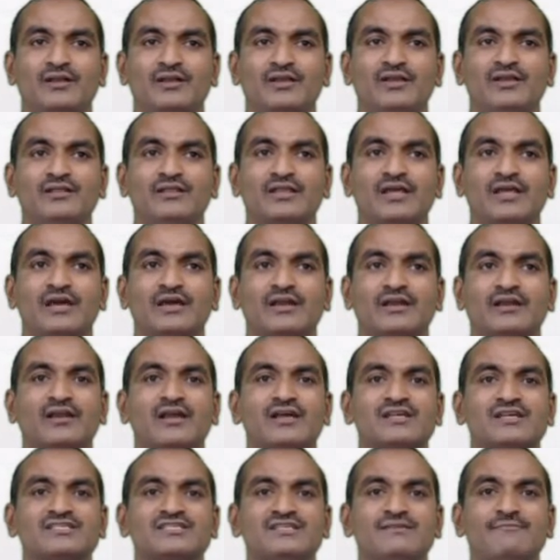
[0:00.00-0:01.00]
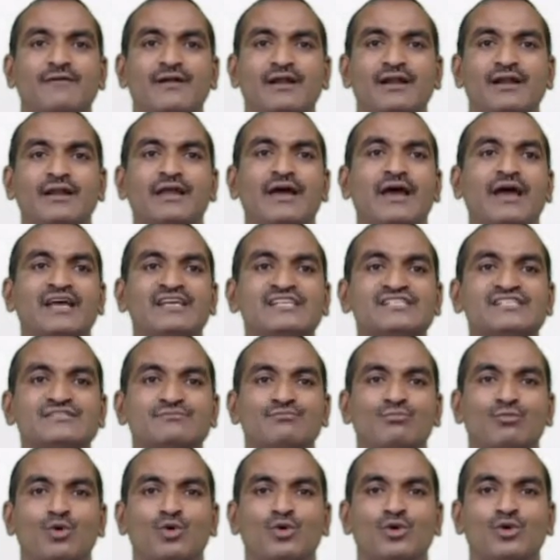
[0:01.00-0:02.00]
ring, they are classified as
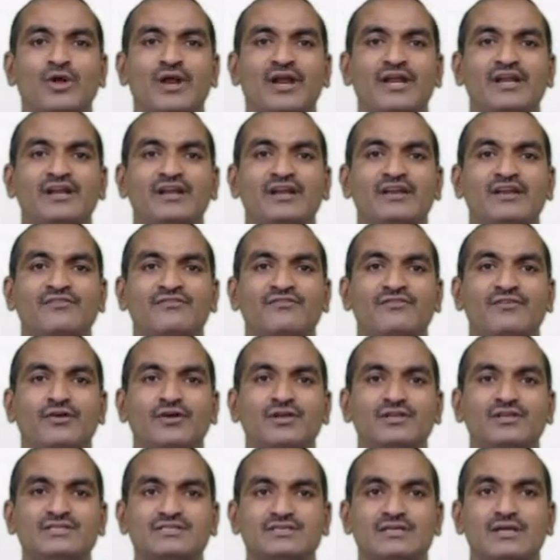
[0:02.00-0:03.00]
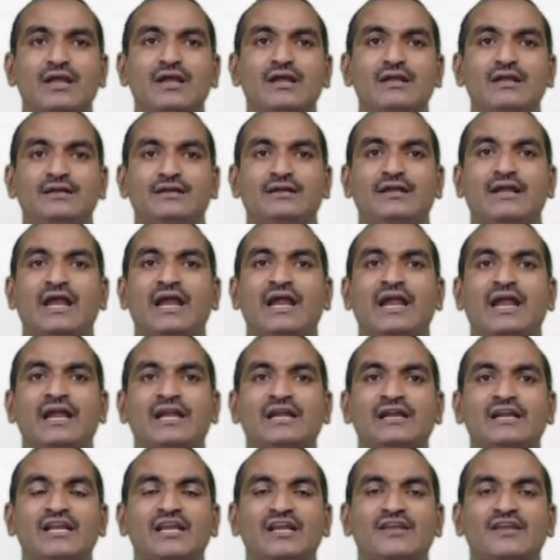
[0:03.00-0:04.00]
monohydric phenols,
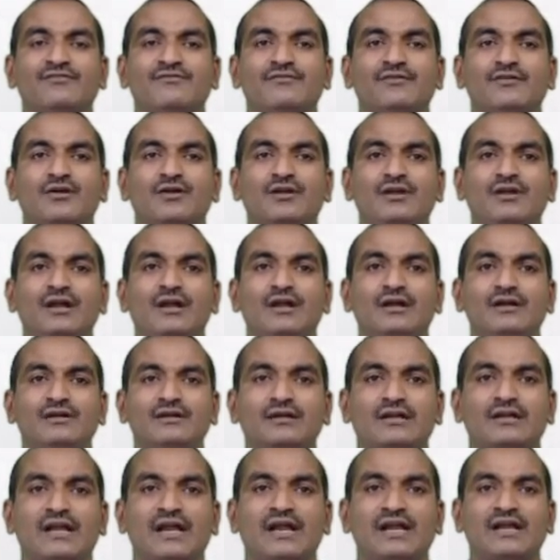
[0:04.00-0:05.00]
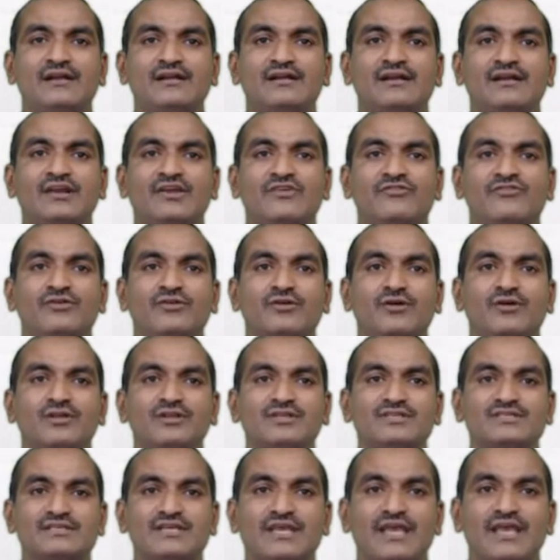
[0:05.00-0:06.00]
dihydric phenol, trihydric
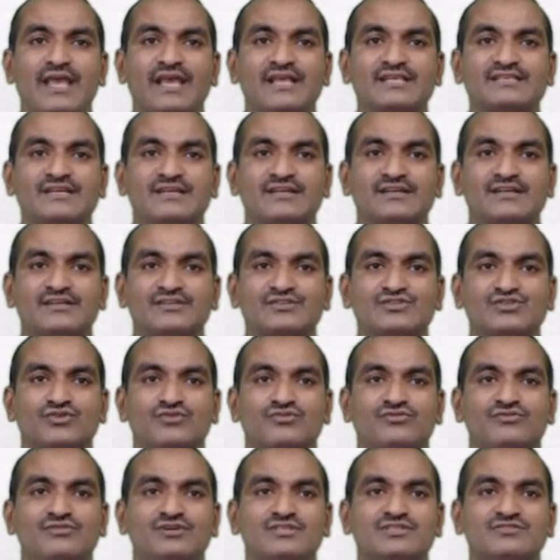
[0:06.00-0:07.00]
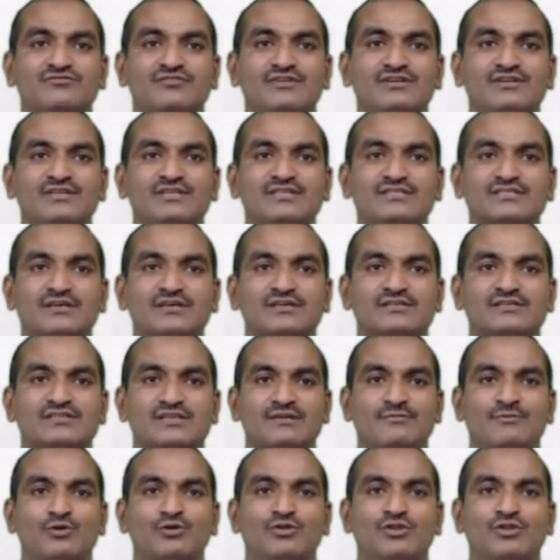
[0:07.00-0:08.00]
phenols, etc. So first we'll discuss
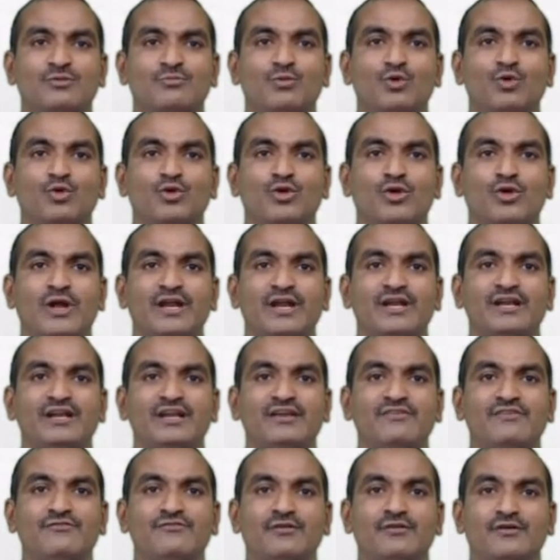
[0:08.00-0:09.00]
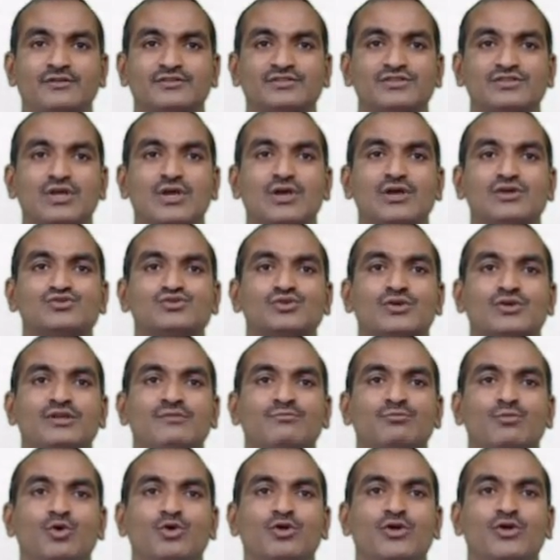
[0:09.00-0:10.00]
about the monohydric phenol. So
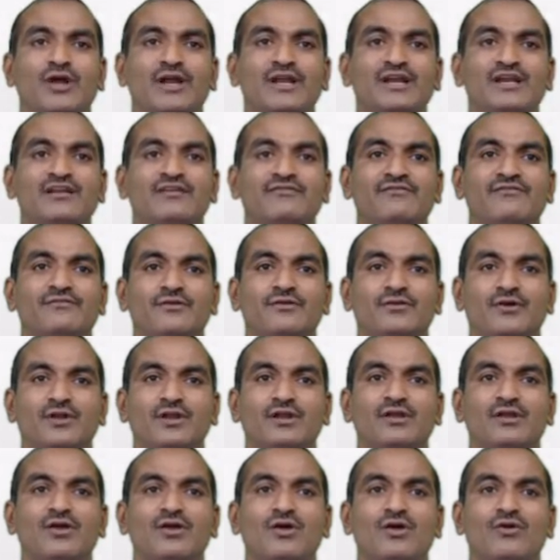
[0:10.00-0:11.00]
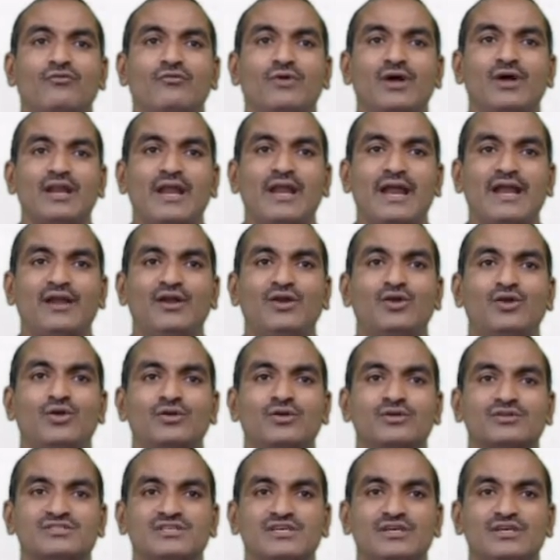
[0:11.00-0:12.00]
in monohydric phenol, one
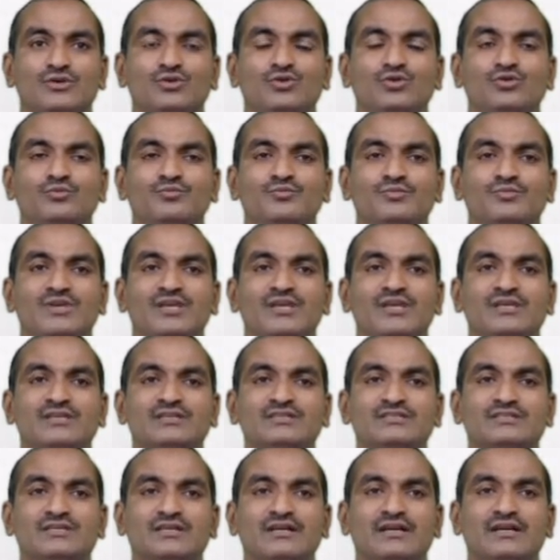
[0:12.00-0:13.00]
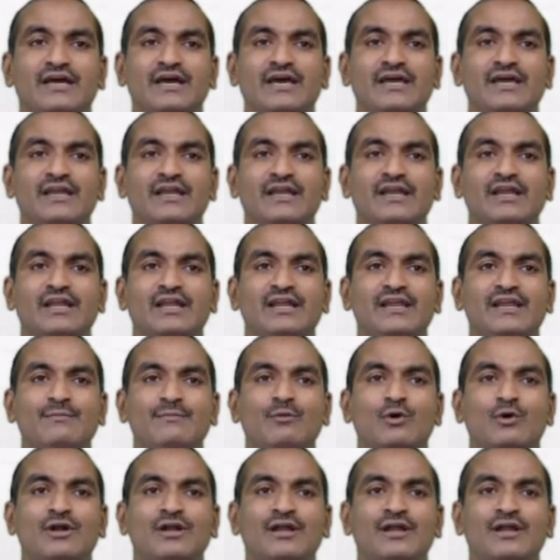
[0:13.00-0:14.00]
hydroxy group is directly
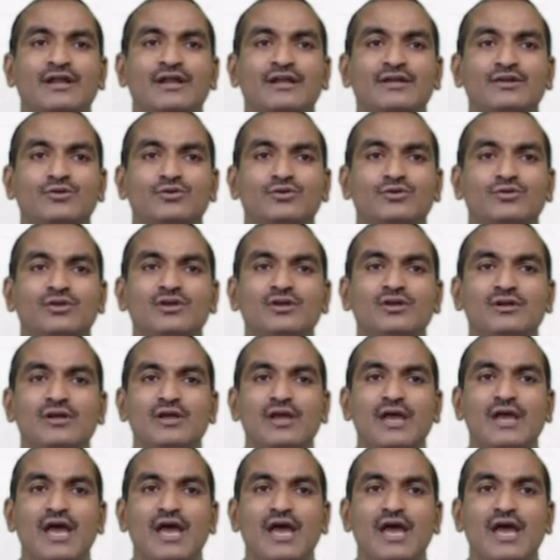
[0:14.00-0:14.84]
bonded to the